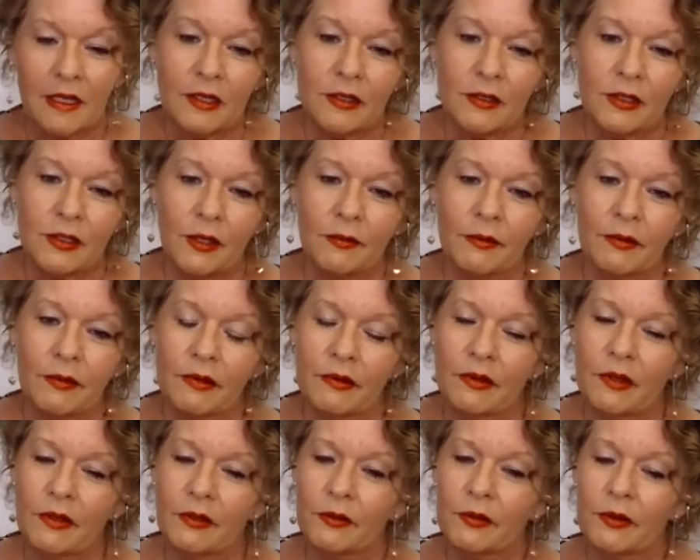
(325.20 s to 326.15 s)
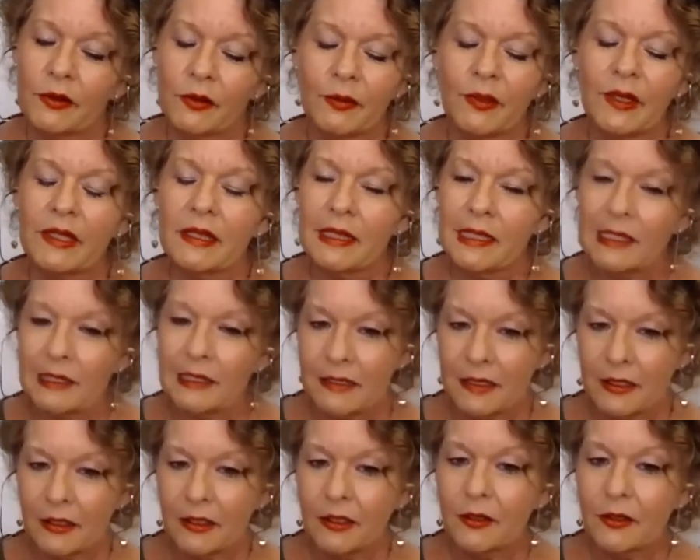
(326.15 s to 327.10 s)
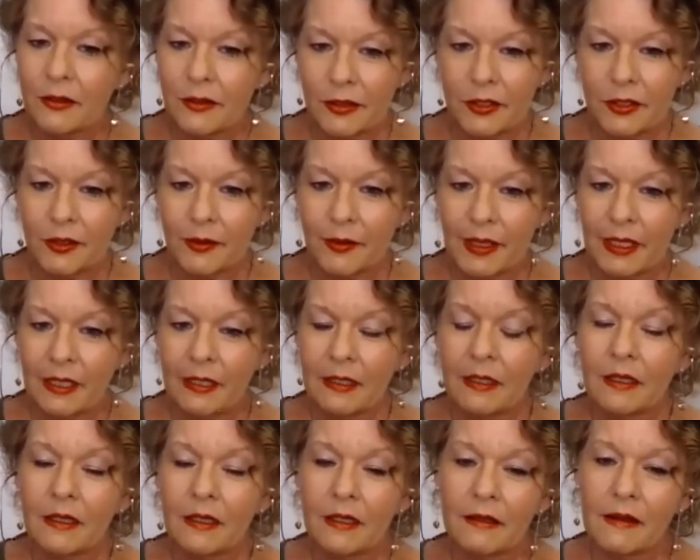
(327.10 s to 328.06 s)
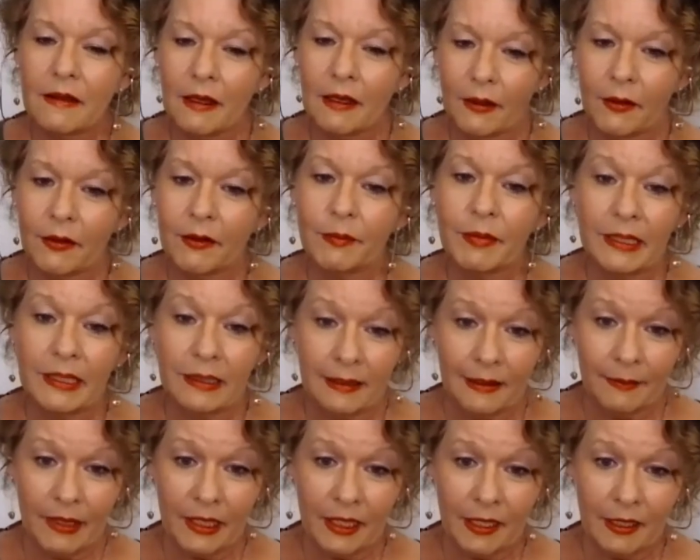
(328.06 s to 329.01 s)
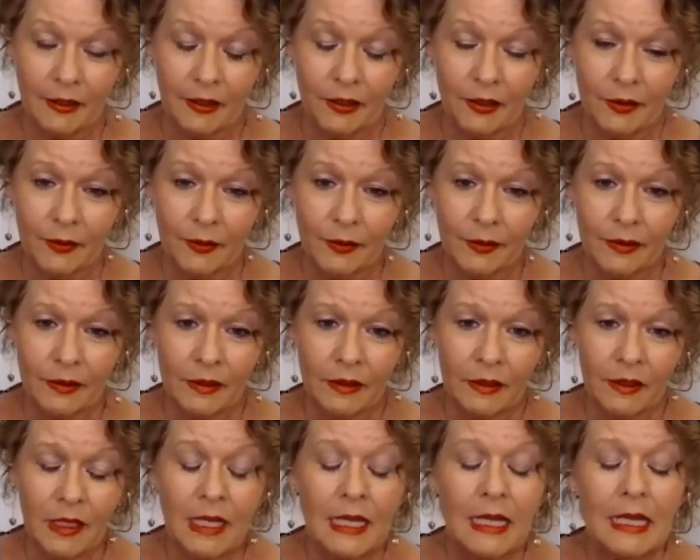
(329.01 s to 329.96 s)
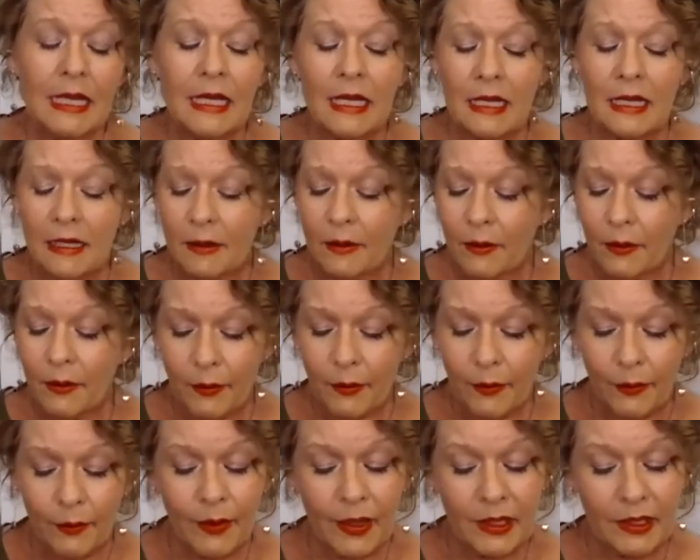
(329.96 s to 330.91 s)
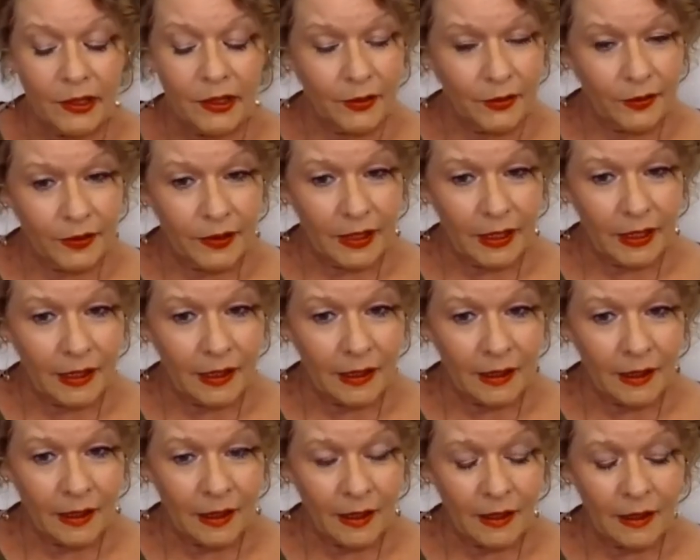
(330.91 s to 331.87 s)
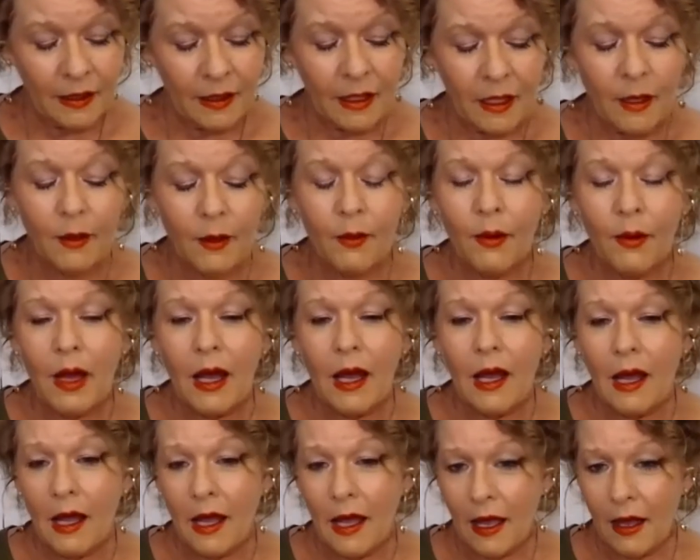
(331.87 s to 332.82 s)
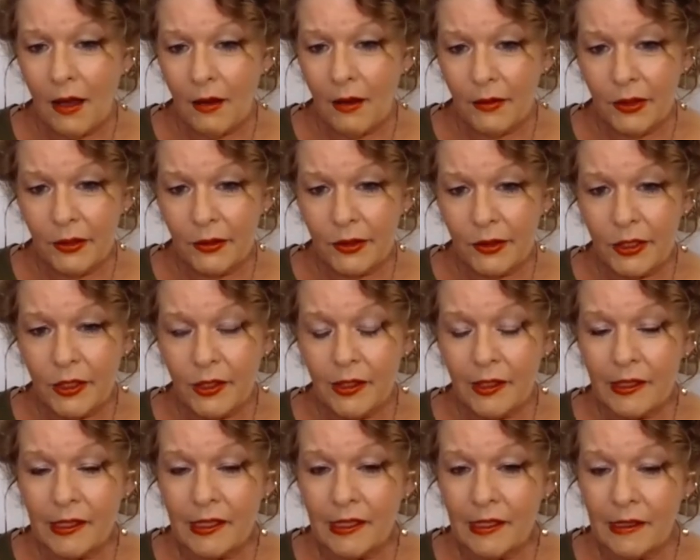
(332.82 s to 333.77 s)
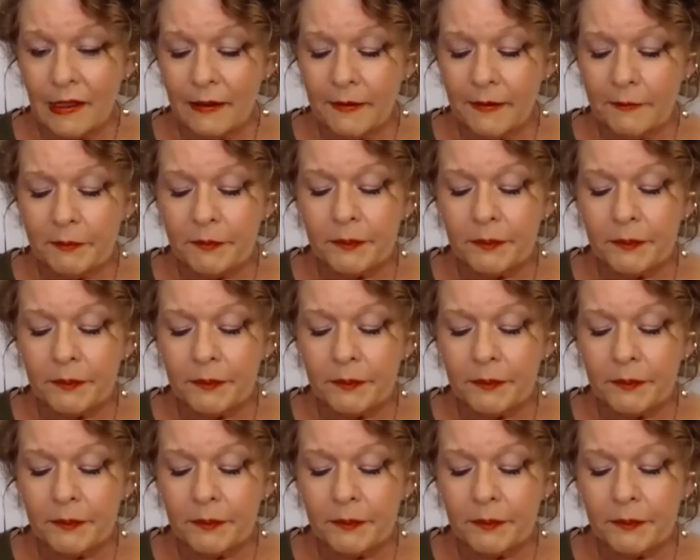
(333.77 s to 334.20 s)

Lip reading: So there are three things that you're doing that could be limiting you: what you're thinking, how you're talking,